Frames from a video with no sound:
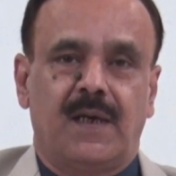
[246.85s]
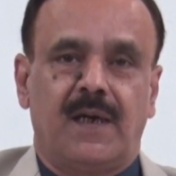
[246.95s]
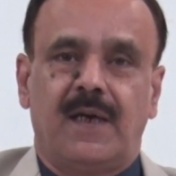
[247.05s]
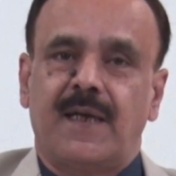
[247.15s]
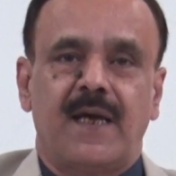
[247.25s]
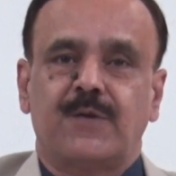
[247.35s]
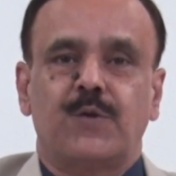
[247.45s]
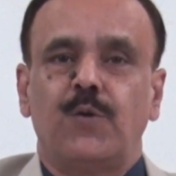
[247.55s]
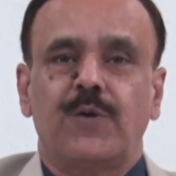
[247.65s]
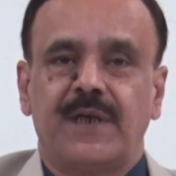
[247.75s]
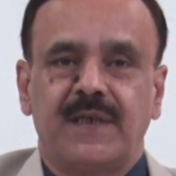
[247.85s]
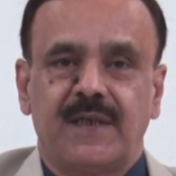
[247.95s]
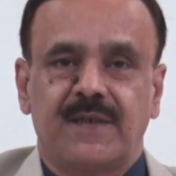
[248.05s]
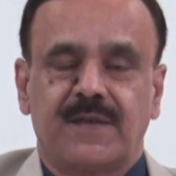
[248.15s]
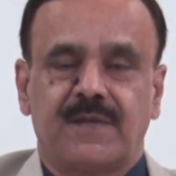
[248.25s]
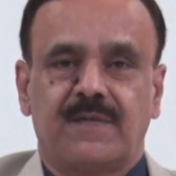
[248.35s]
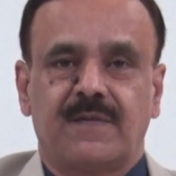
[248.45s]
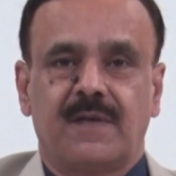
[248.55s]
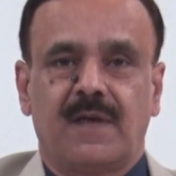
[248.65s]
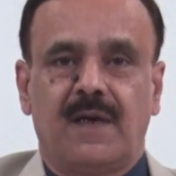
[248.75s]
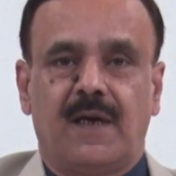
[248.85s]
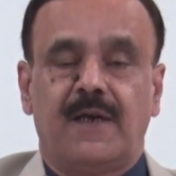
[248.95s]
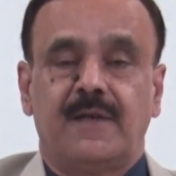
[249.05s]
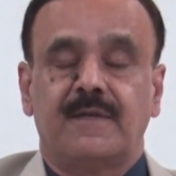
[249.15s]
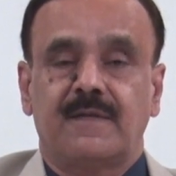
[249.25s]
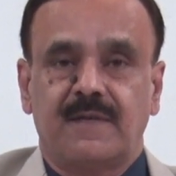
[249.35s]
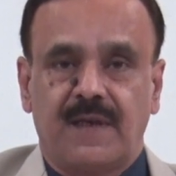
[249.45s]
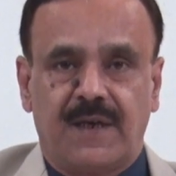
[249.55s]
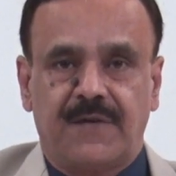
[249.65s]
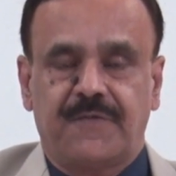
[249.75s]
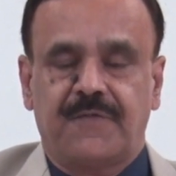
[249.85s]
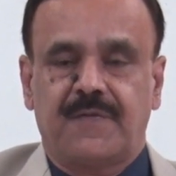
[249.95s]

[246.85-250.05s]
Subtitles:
It has no radiations. It is safe.